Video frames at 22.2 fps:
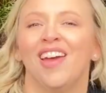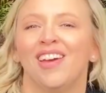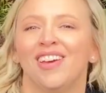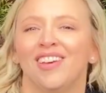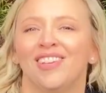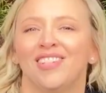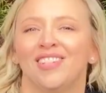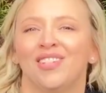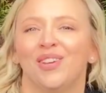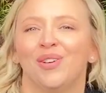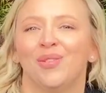
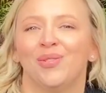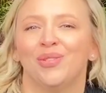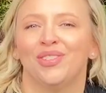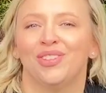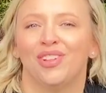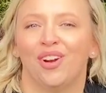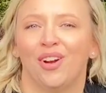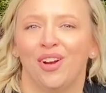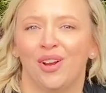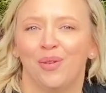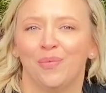So
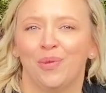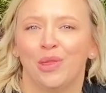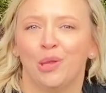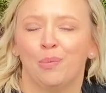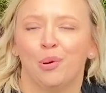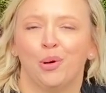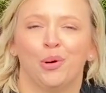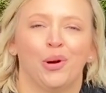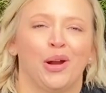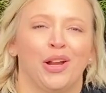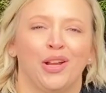starting with the
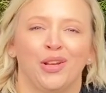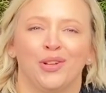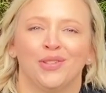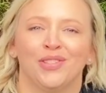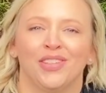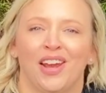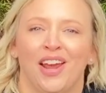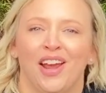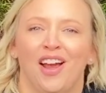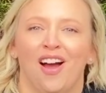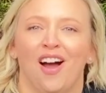perennials
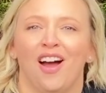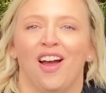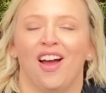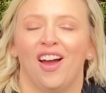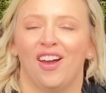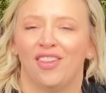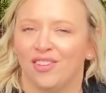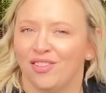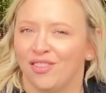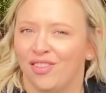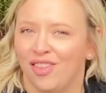that I got,
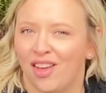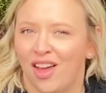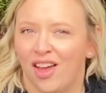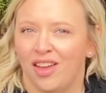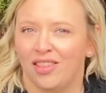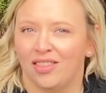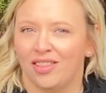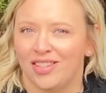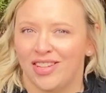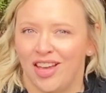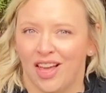other
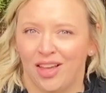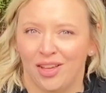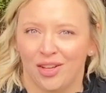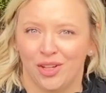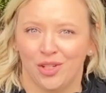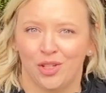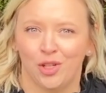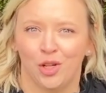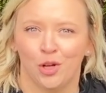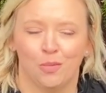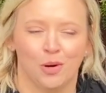than the
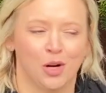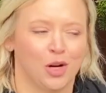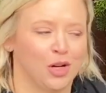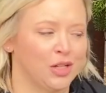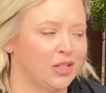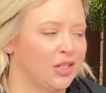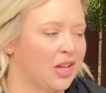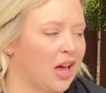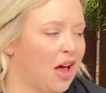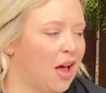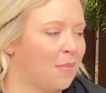dahlia
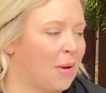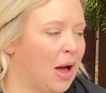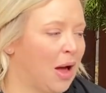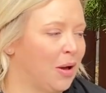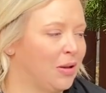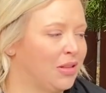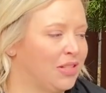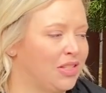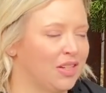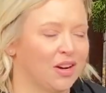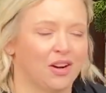tubers,
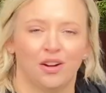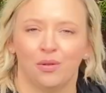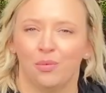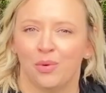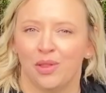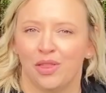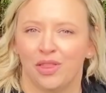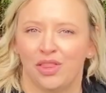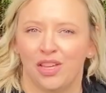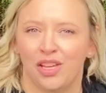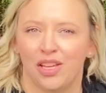I started
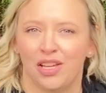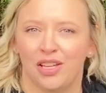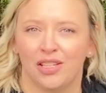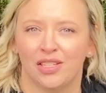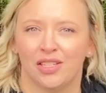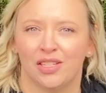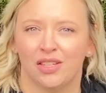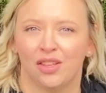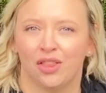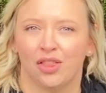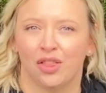with
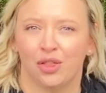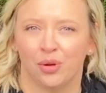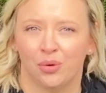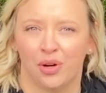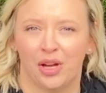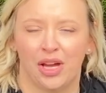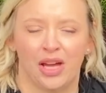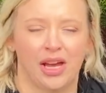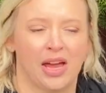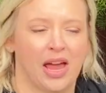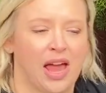these
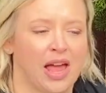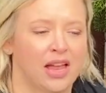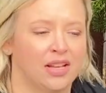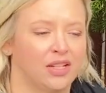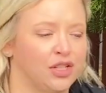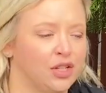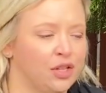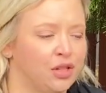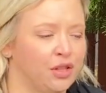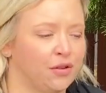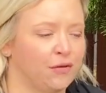three,
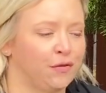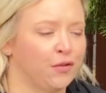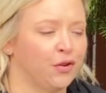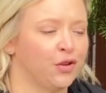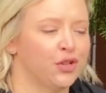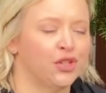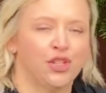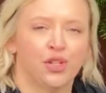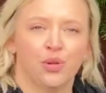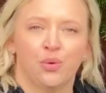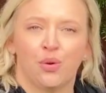and the
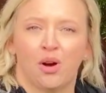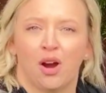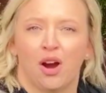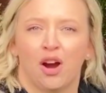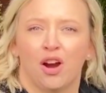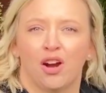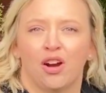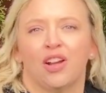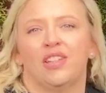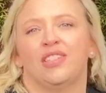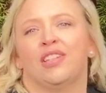first two
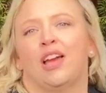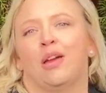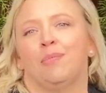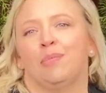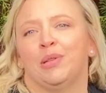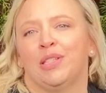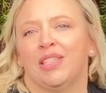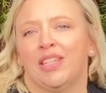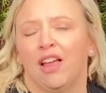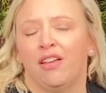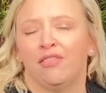are a type
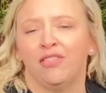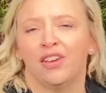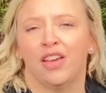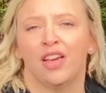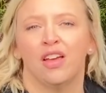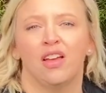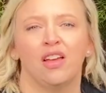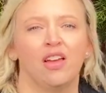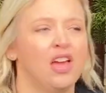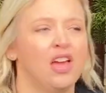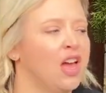of
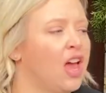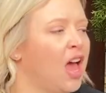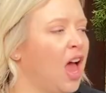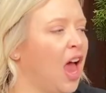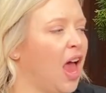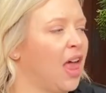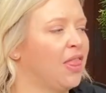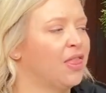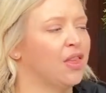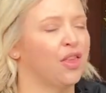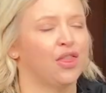salvia,
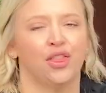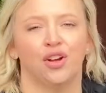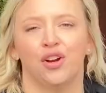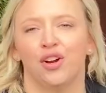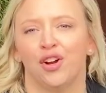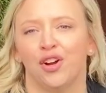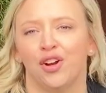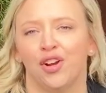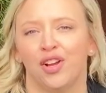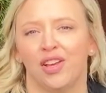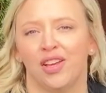and the
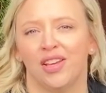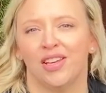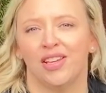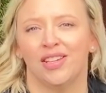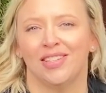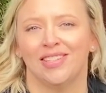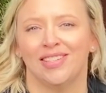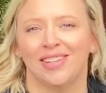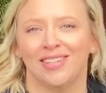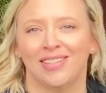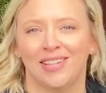third
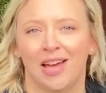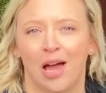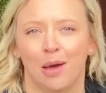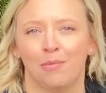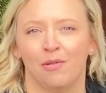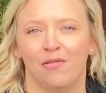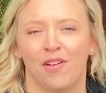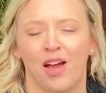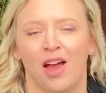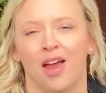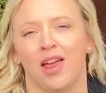is a type
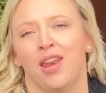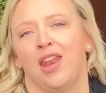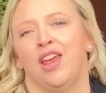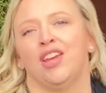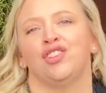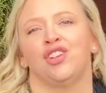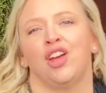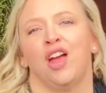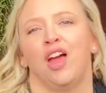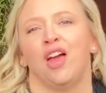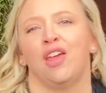of
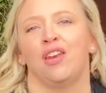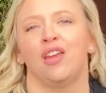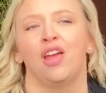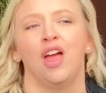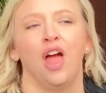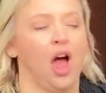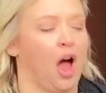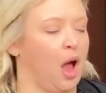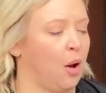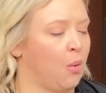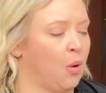echinacea. And
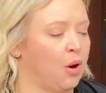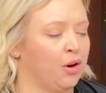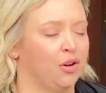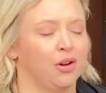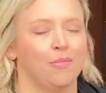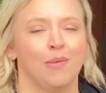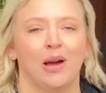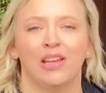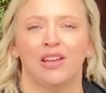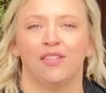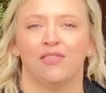I want to
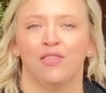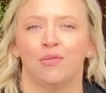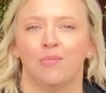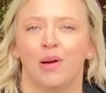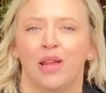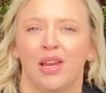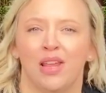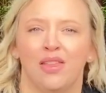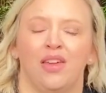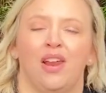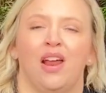remind
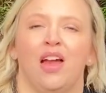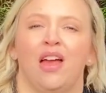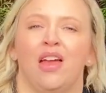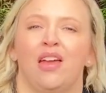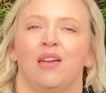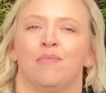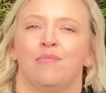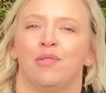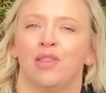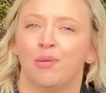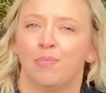everybody that I
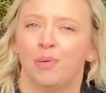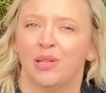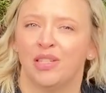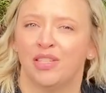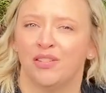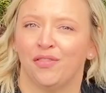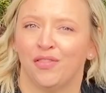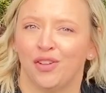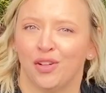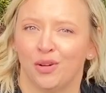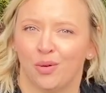am in the
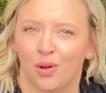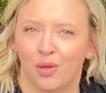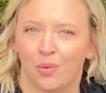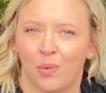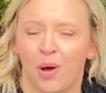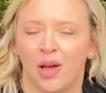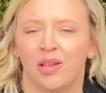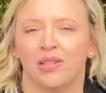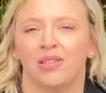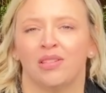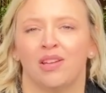Pacific
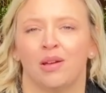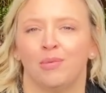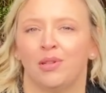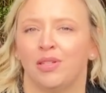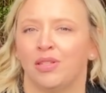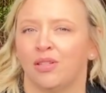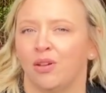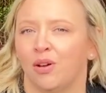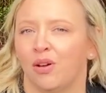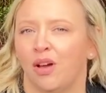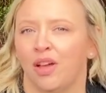Northwest. I'm
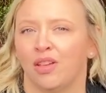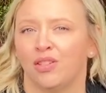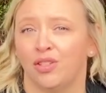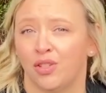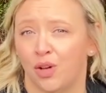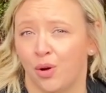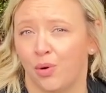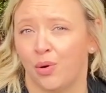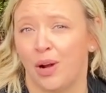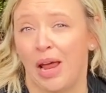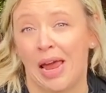a
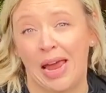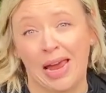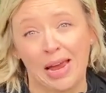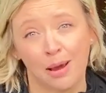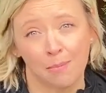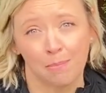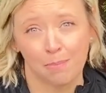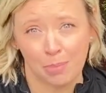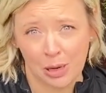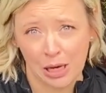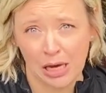zone
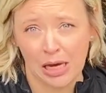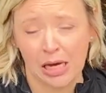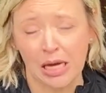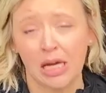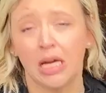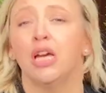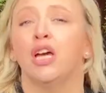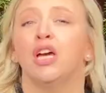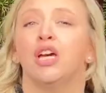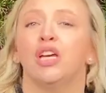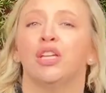8B,
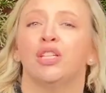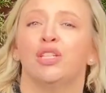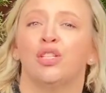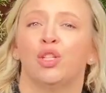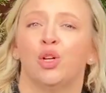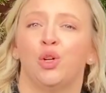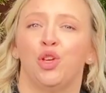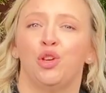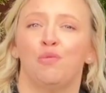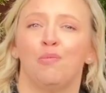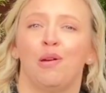
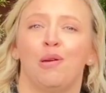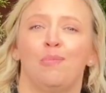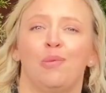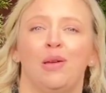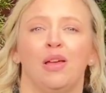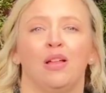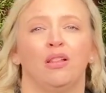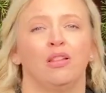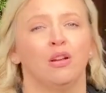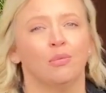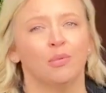so you may be
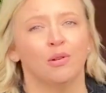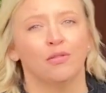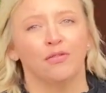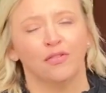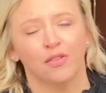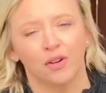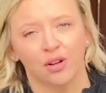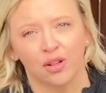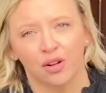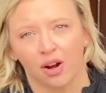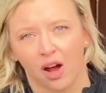a little bit
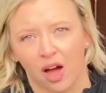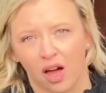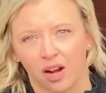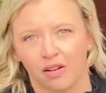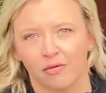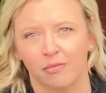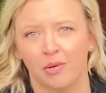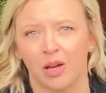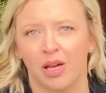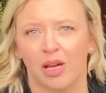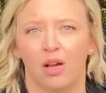further ahead
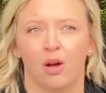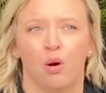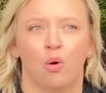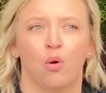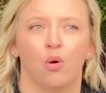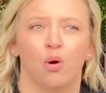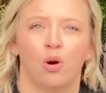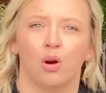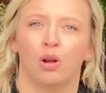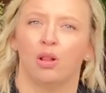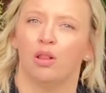of me
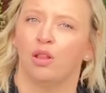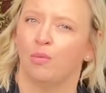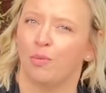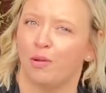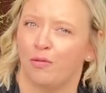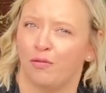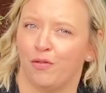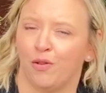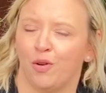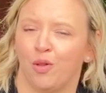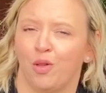or a little
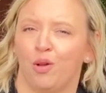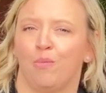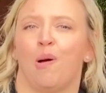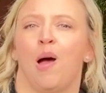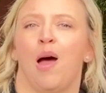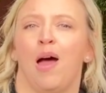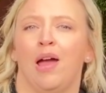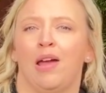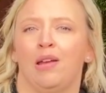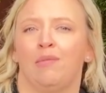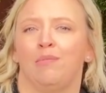bit further
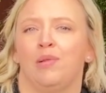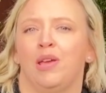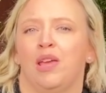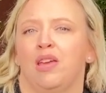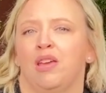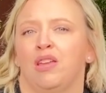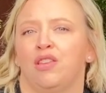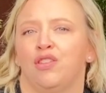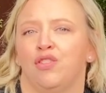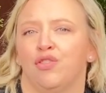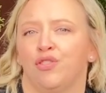behind me
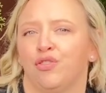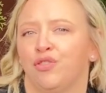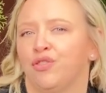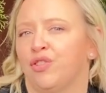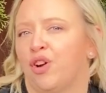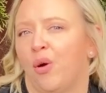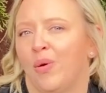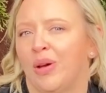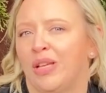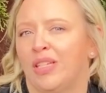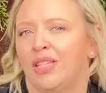in your
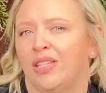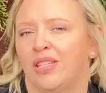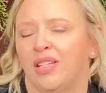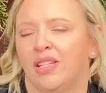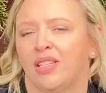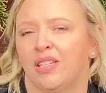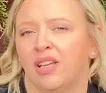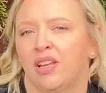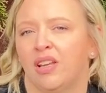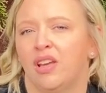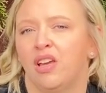growing
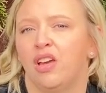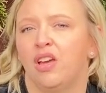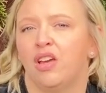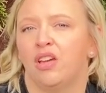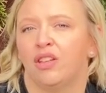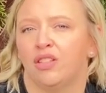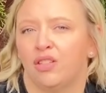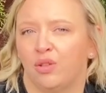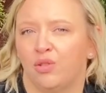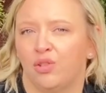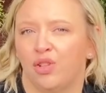season.
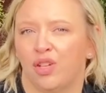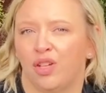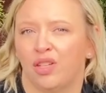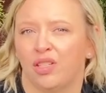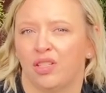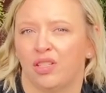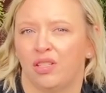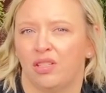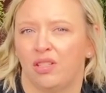So just